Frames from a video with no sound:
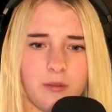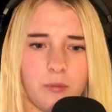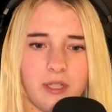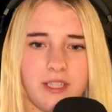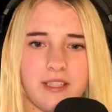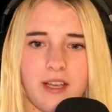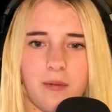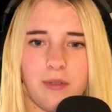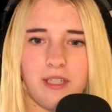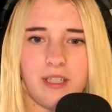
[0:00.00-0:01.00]
What is
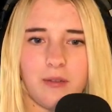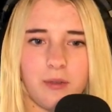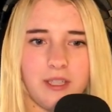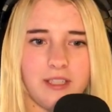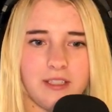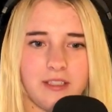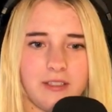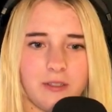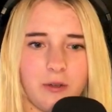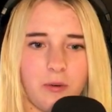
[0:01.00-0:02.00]
happening? Why is it
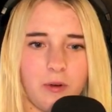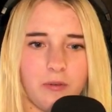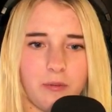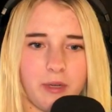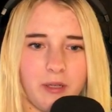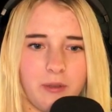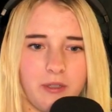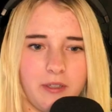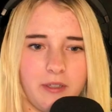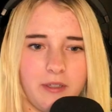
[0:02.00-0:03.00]
so overpowered?